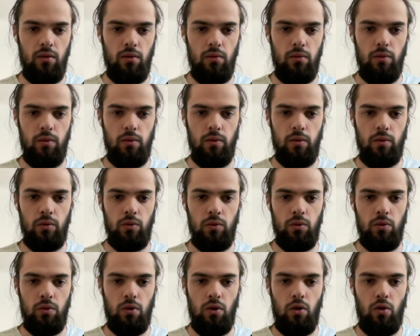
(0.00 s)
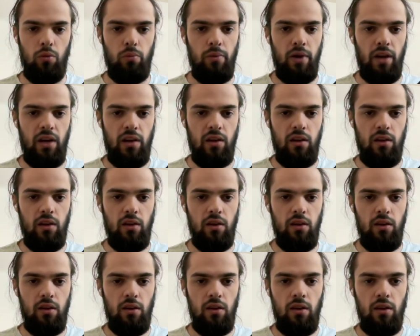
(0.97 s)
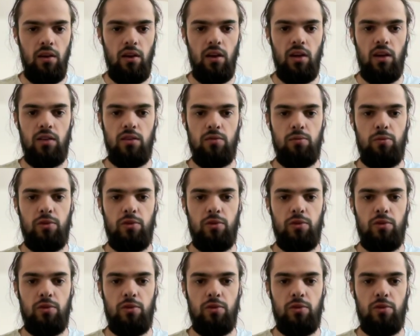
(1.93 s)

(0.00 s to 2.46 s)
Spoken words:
We will do callback and